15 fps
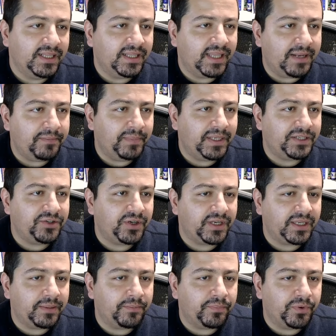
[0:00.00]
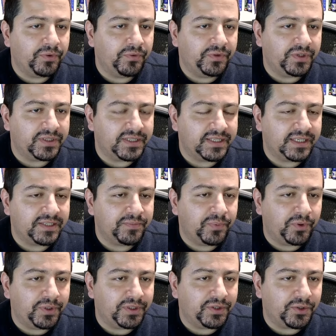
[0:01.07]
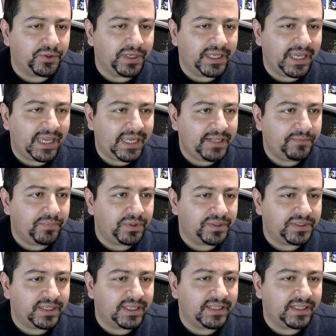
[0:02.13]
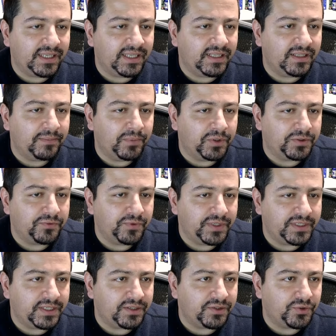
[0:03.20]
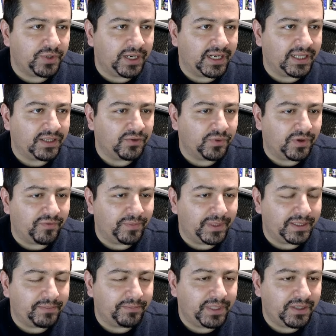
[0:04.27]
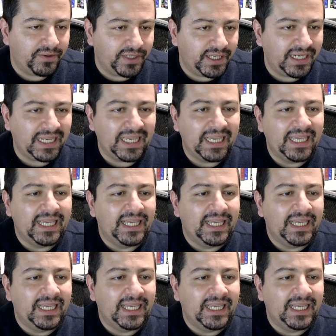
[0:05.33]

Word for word: That metric improved to 6.38% in the most recent trailing 12 month period.